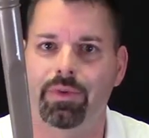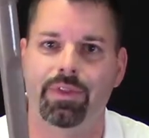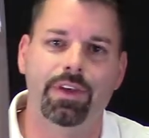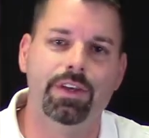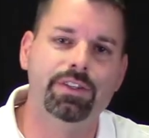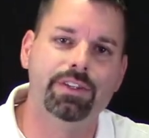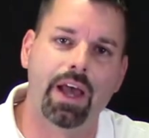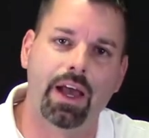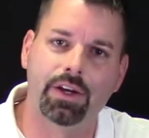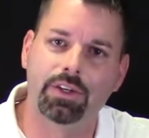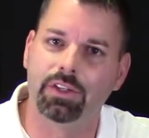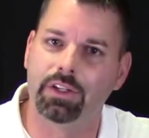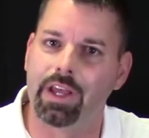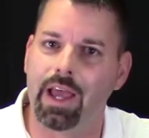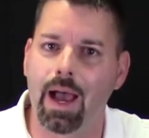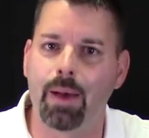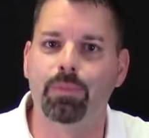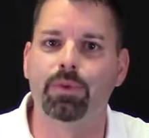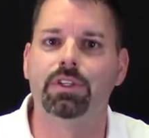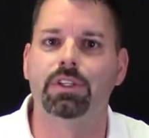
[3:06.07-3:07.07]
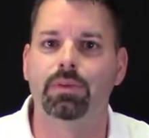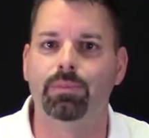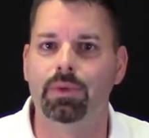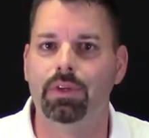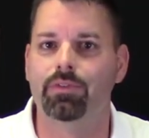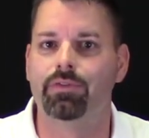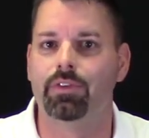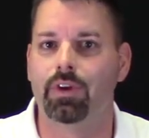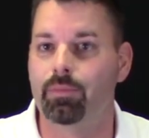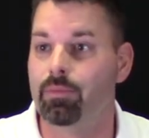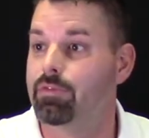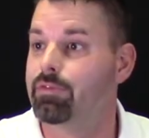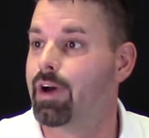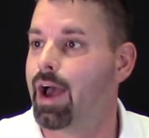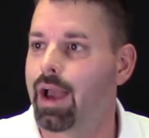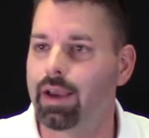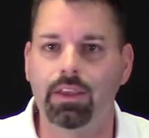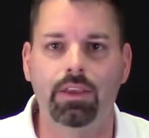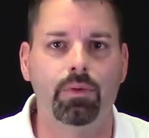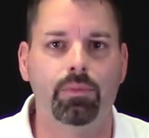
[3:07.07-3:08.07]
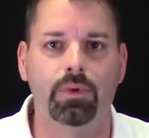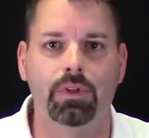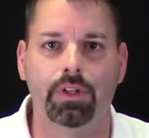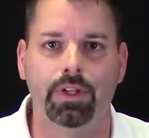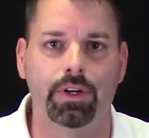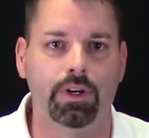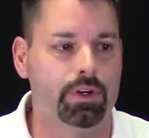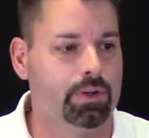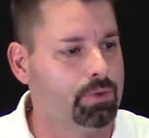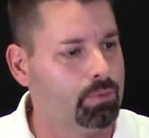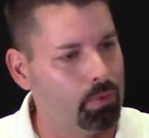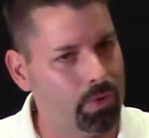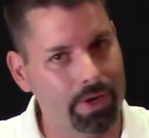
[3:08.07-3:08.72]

This actually happens to be from a vacuum cleaner.